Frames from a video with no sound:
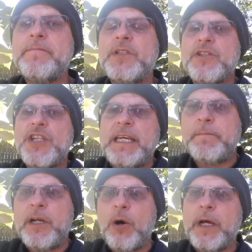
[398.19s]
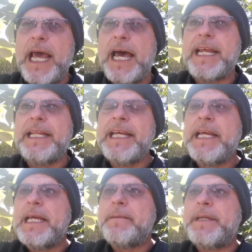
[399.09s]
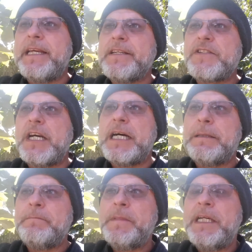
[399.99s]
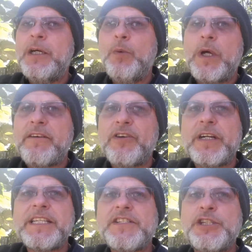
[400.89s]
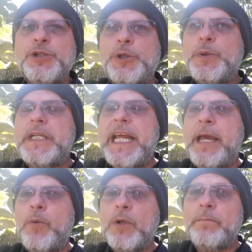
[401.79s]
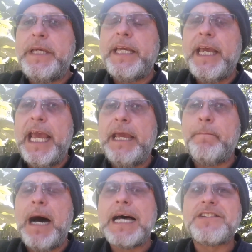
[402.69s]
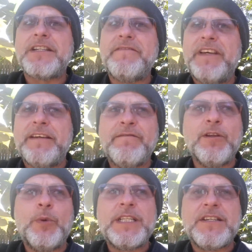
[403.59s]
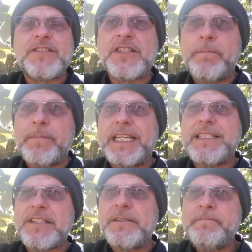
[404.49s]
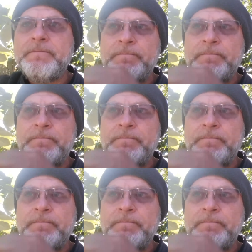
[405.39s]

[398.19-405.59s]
Just keep going at it, because whatever it is that you do today will be a positive influence on somebody's